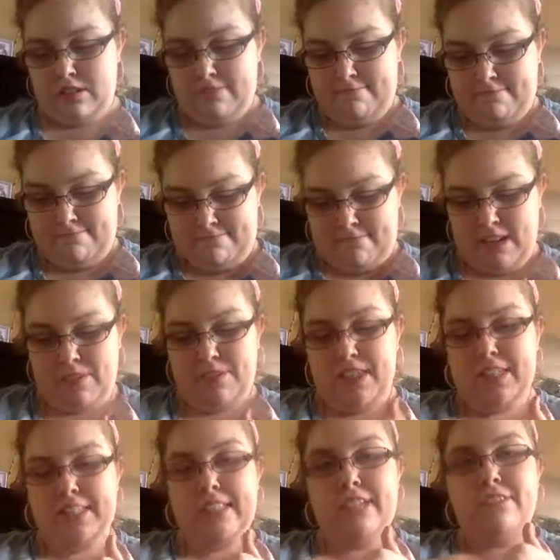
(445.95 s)
I want to see if
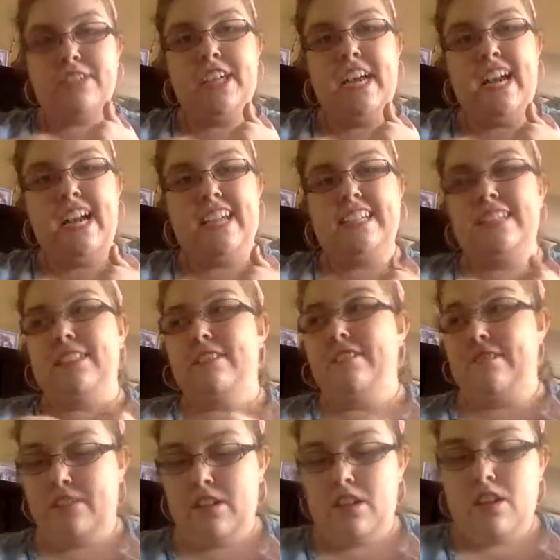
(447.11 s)
she has
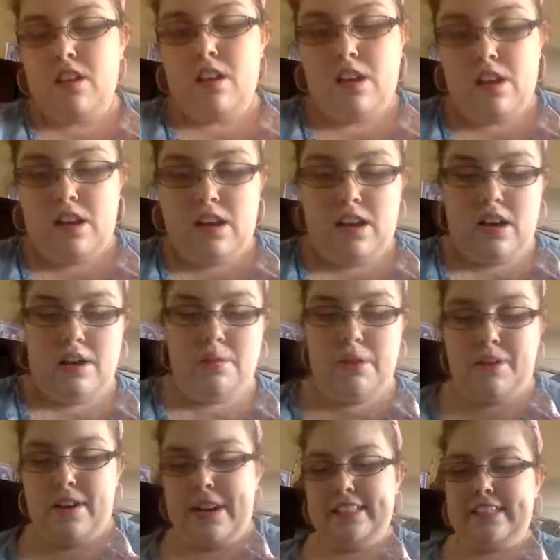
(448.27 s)
uh, her
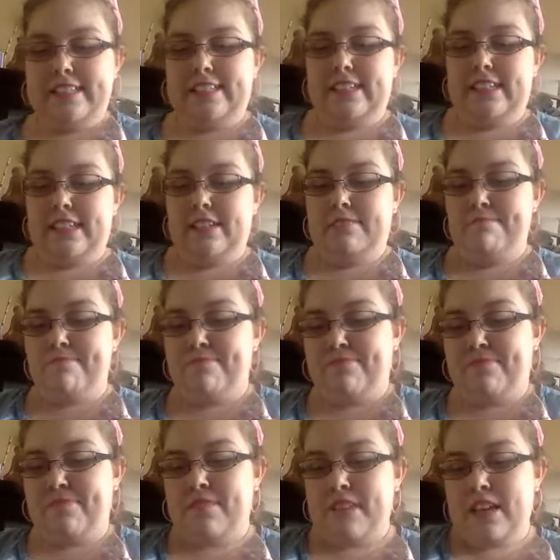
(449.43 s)
Etsy
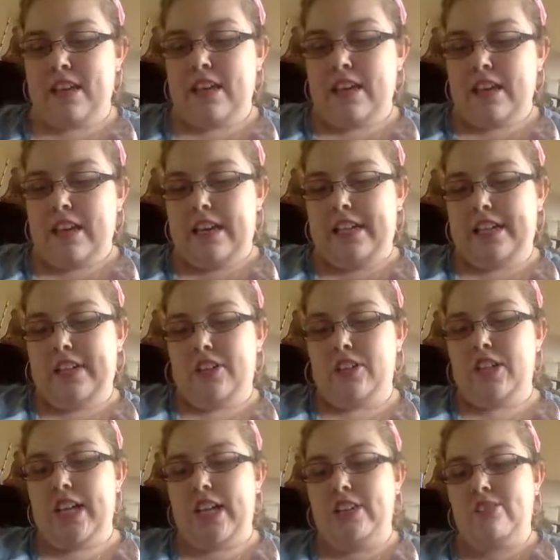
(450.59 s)
in here. She has her
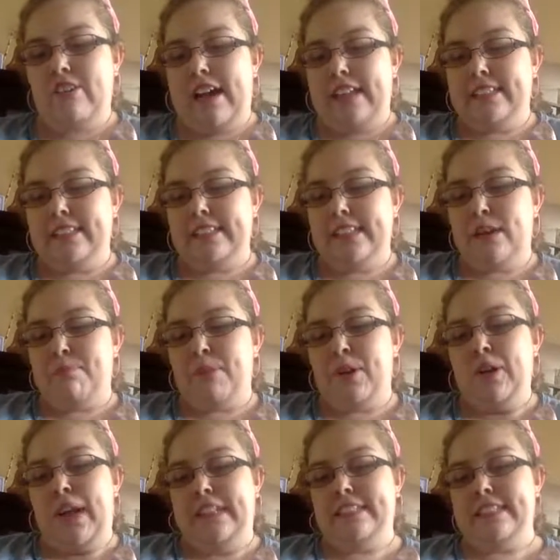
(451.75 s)
Etsy. I'll put her Etsy
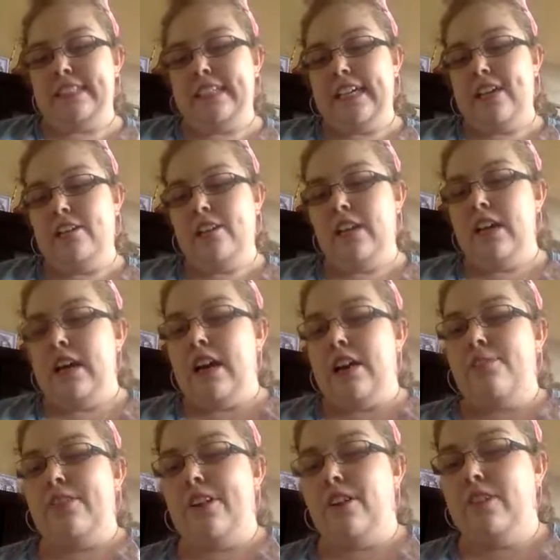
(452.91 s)
down. If they don't
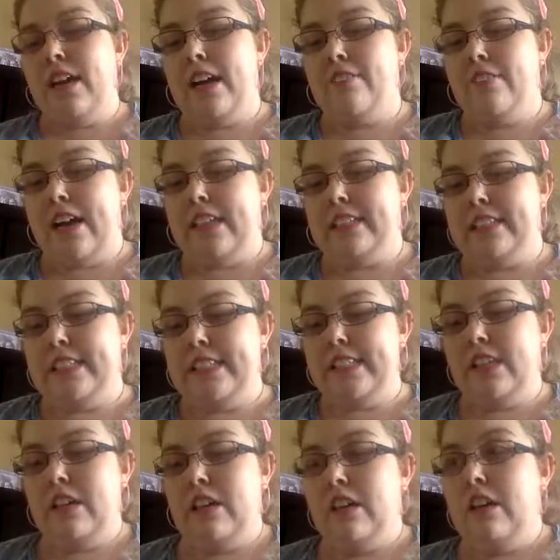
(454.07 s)
have their Etsy,
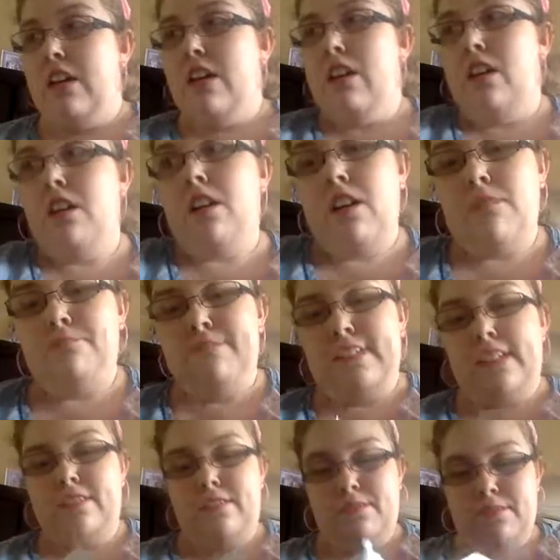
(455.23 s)
um, then I don't know
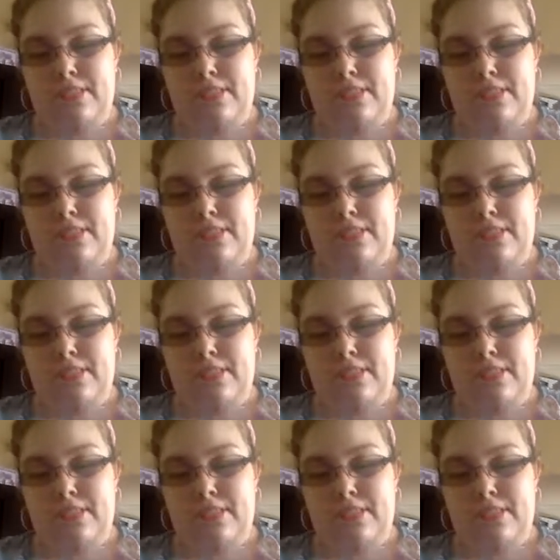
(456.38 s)
what to do.